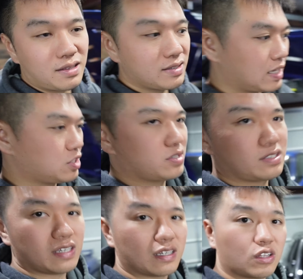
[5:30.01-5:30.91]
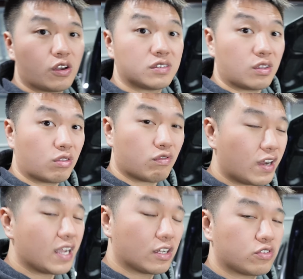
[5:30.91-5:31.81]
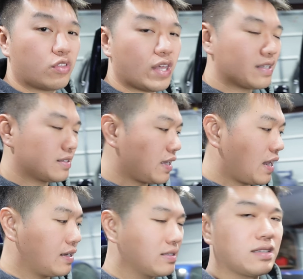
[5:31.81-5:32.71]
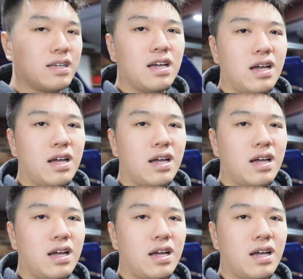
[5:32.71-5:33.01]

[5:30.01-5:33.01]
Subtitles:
This engine's done close to 300,000 Ks.